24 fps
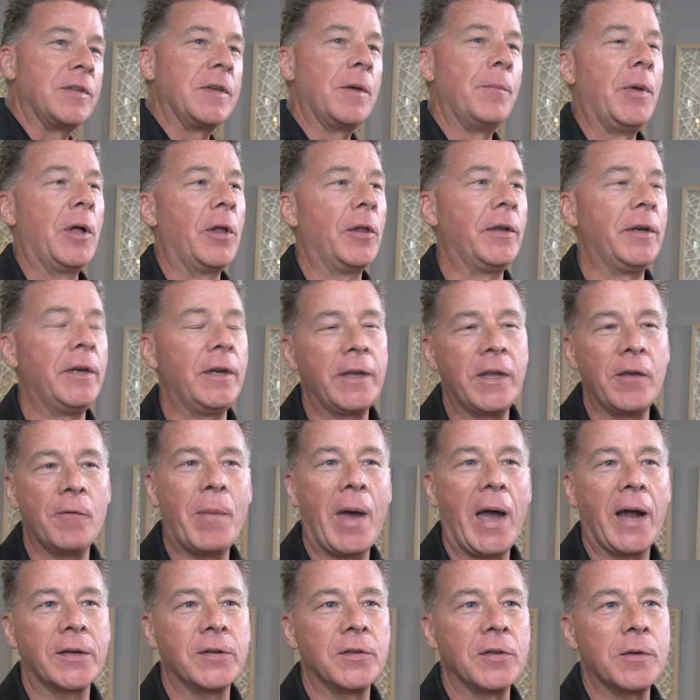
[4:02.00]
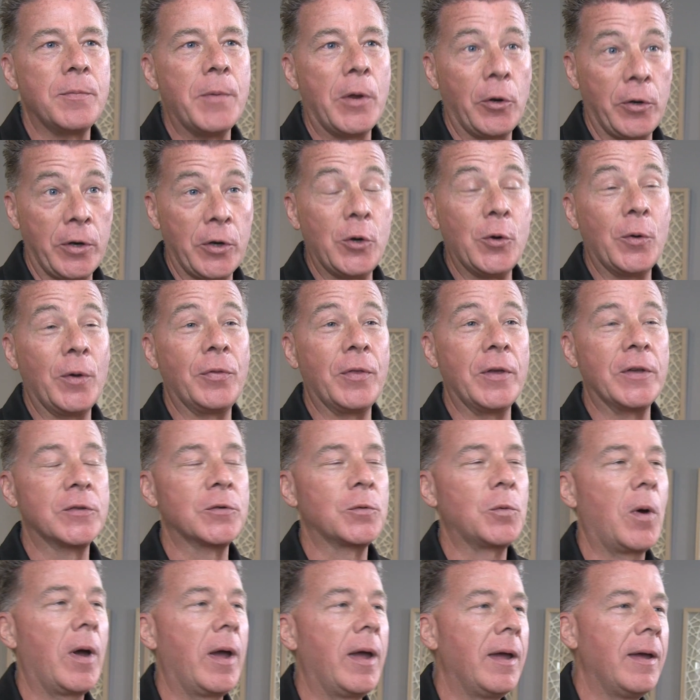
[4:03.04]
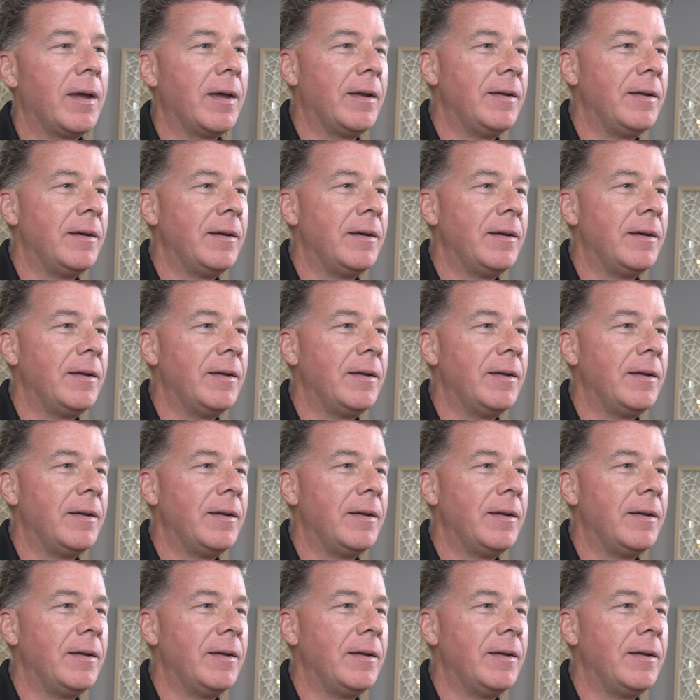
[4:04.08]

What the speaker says: the ability to give back to the community and do it this way.